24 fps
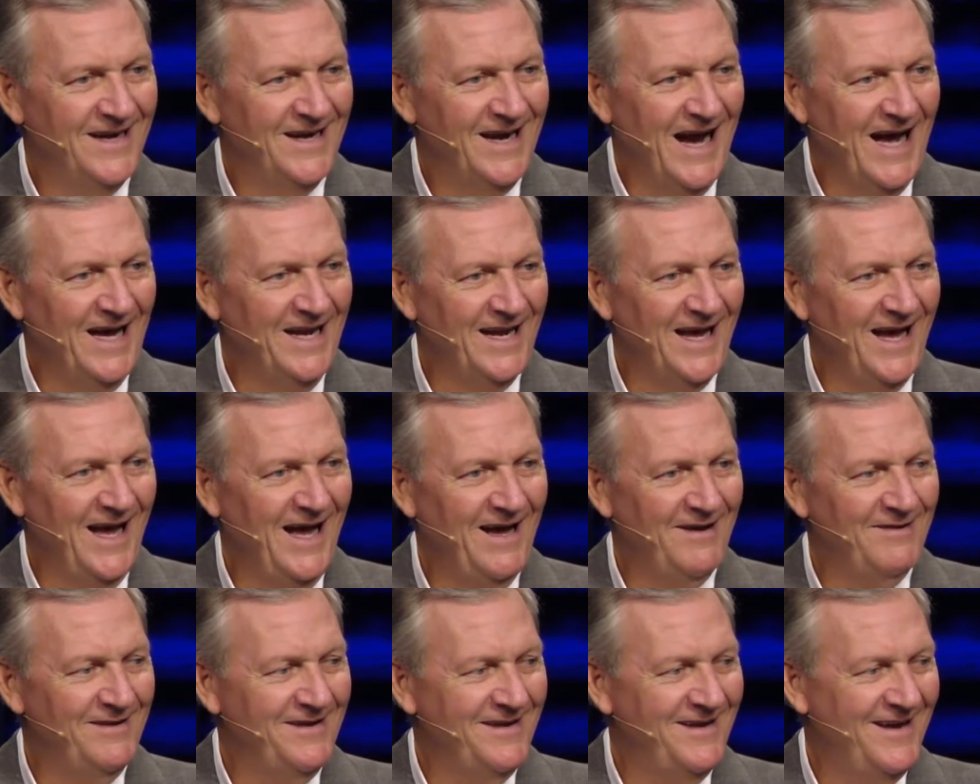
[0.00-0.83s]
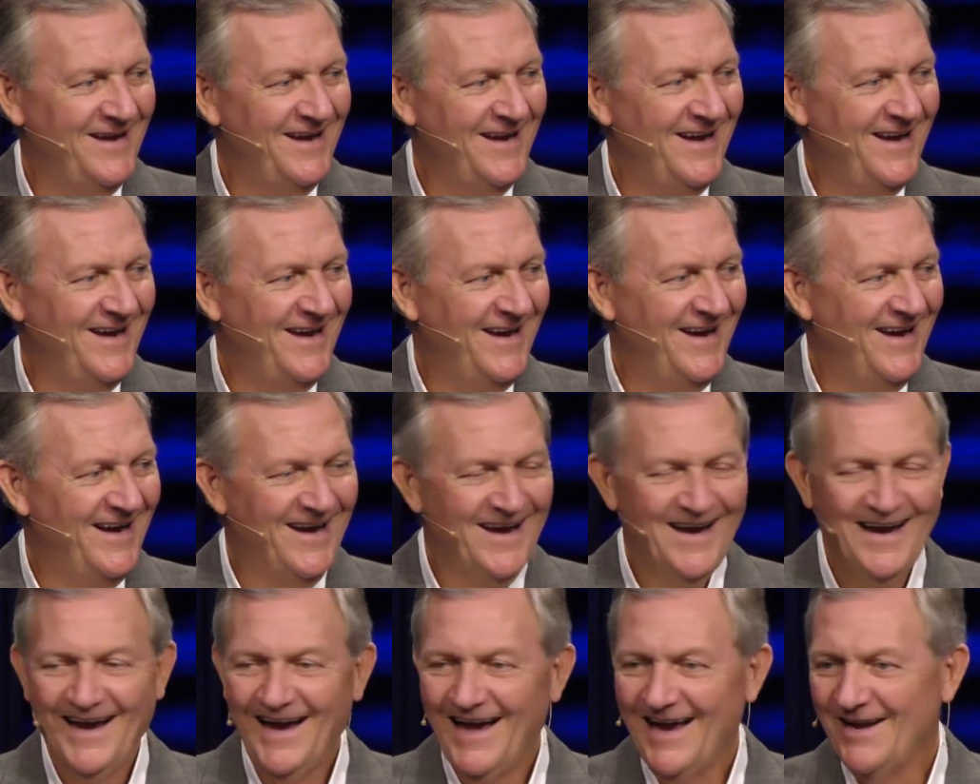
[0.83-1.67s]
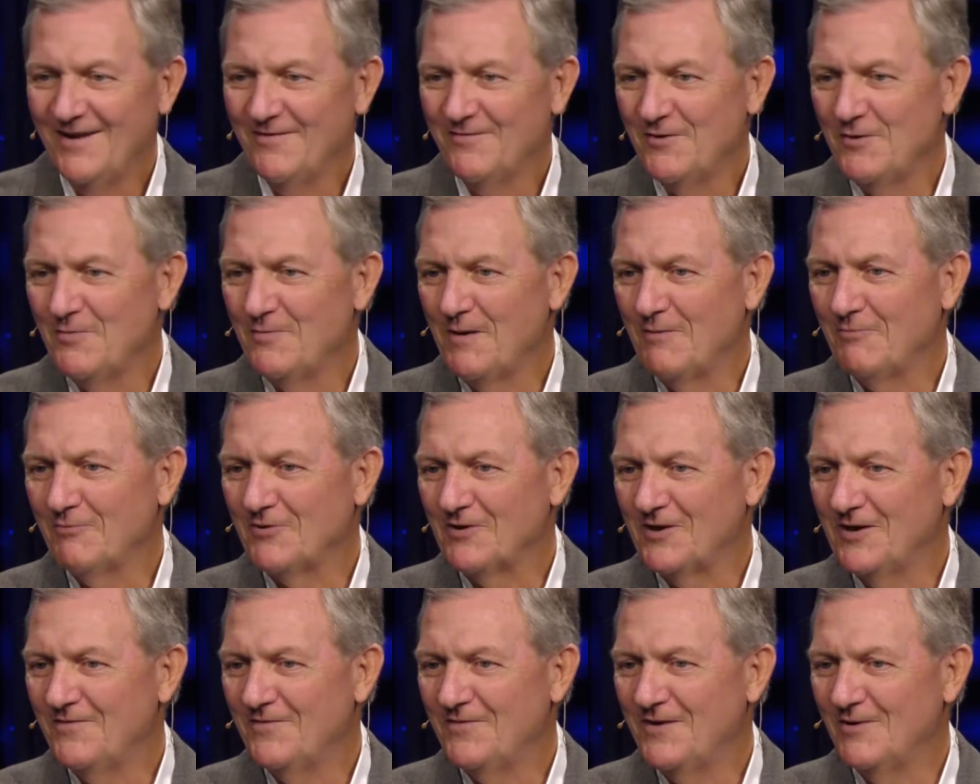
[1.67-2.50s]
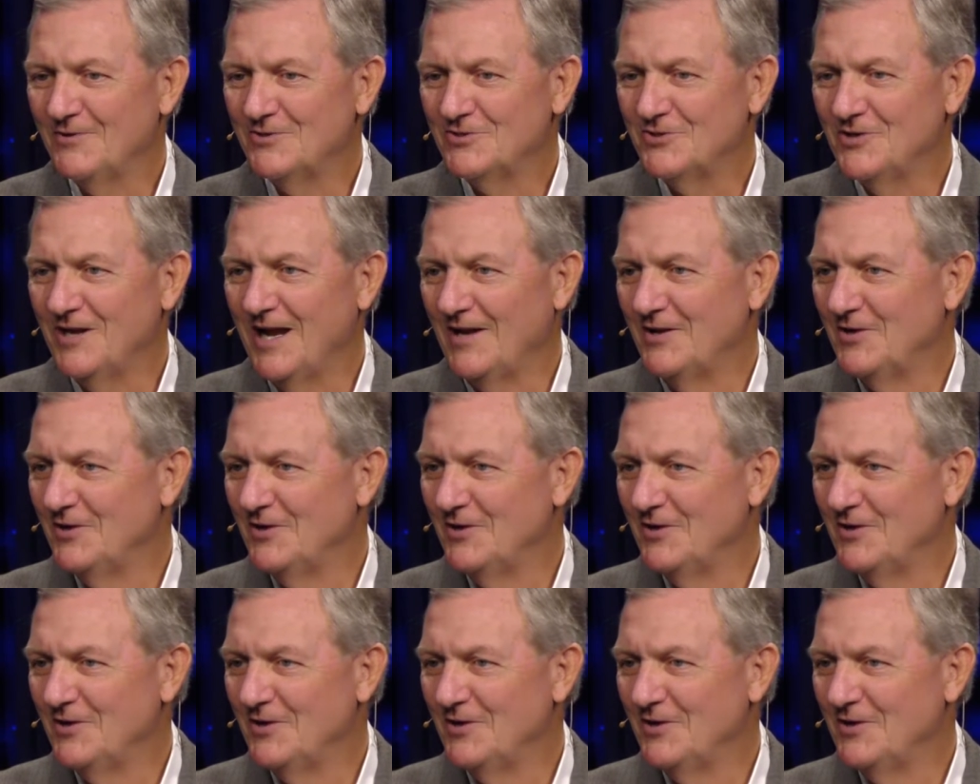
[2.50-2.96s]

I if you remember Cliff Notes or not.